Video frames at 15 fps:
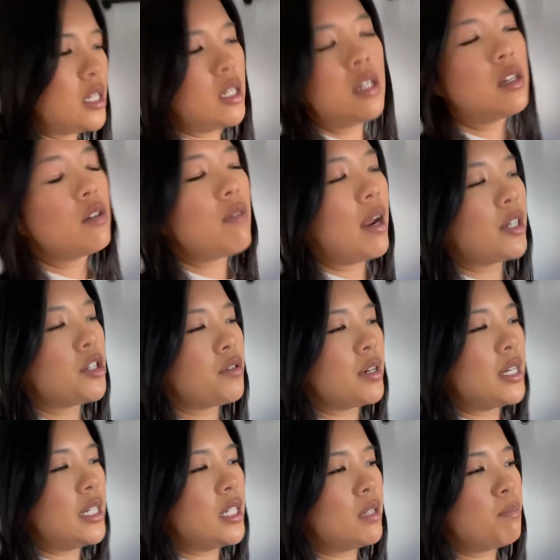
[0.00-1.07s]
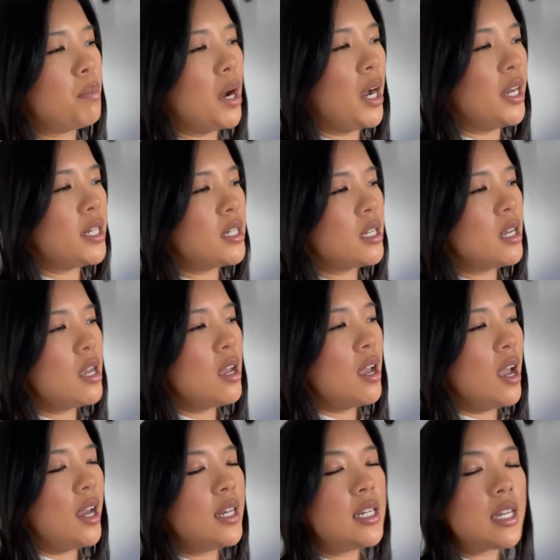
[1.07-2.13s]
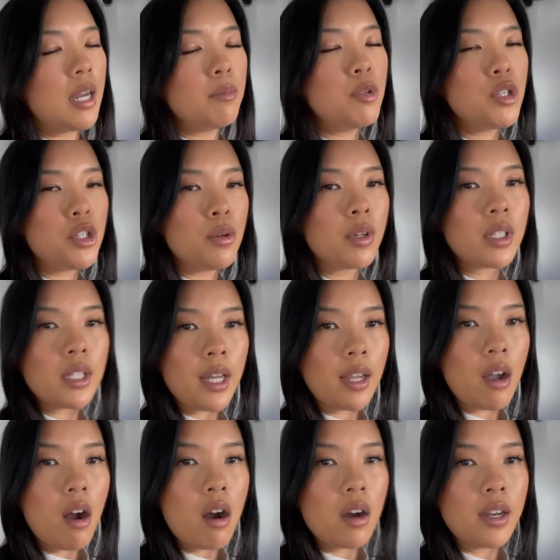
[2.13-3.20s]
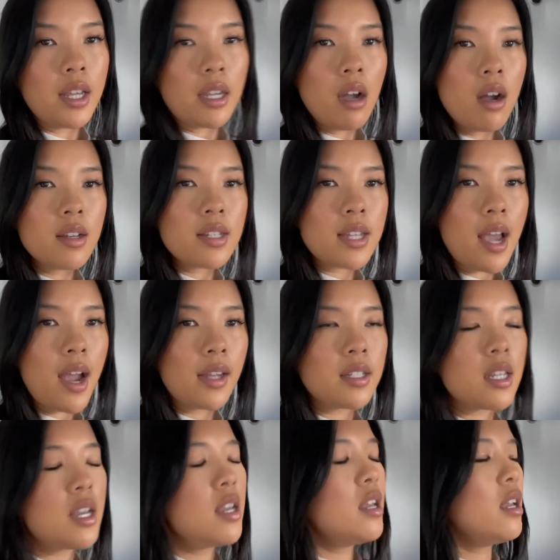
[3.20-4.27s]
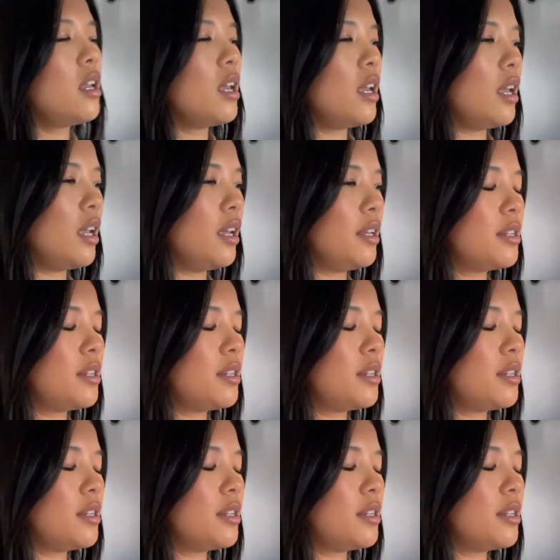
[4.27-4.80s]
directories, but anytime you do click on a contact, it